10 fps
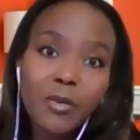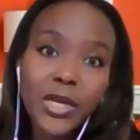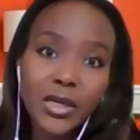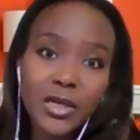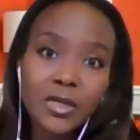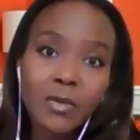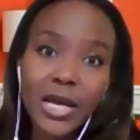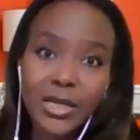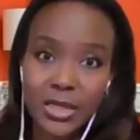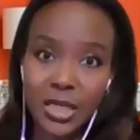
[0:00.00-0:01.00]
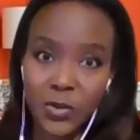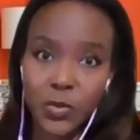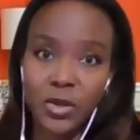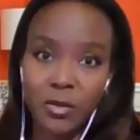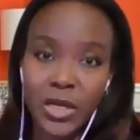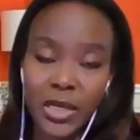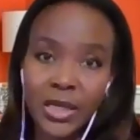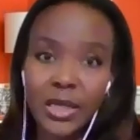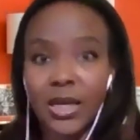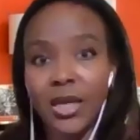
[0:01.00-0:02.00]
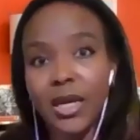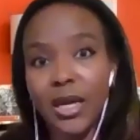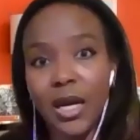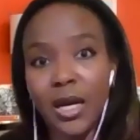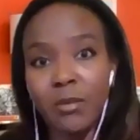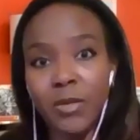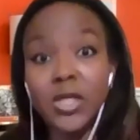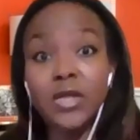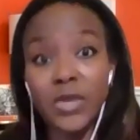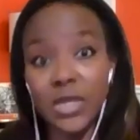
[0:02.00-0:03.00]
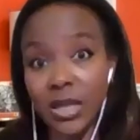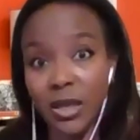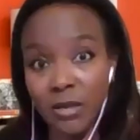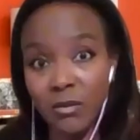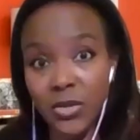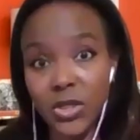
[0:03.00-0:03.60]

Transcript: because Max lives with me um, most of the time.